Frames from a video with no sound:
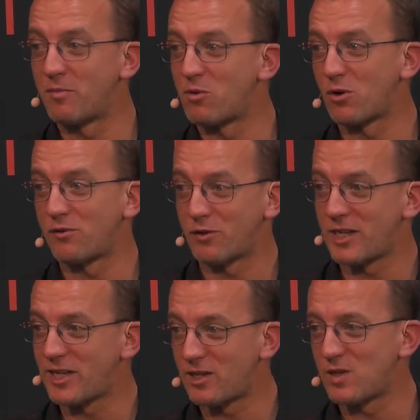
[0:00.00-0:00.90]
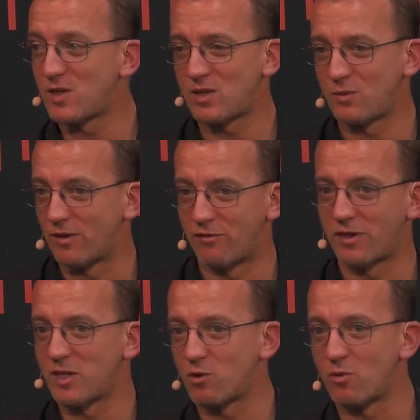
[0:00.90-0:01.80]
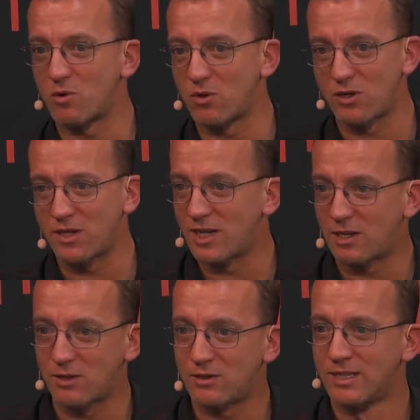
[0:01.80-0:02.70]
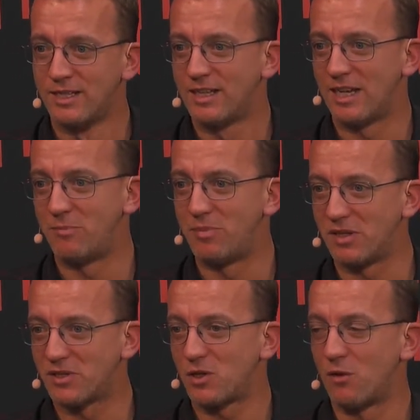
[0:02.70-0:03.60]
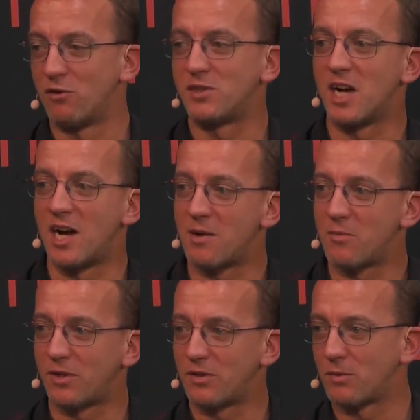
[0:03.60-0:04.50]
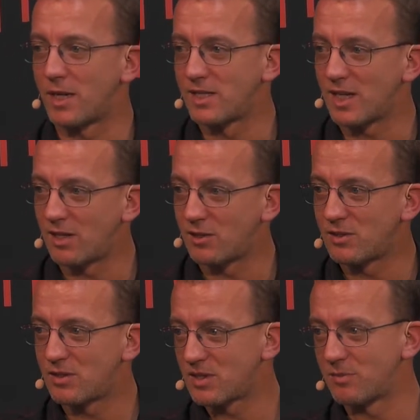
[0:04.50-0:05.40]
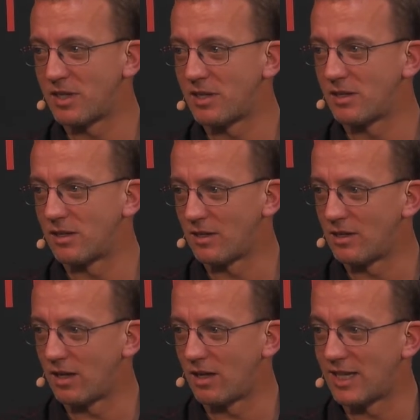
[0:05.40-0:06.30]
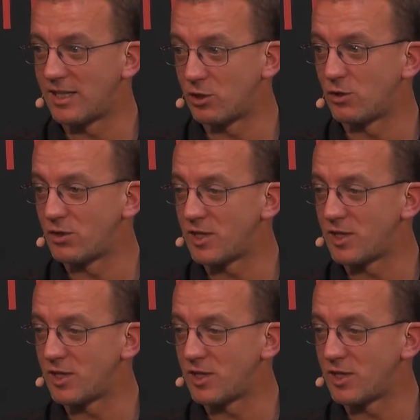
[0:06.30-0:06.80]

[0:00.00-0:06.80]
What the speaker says: board over the years. We have a very strong board now. It built over time with the right talents being added to the team.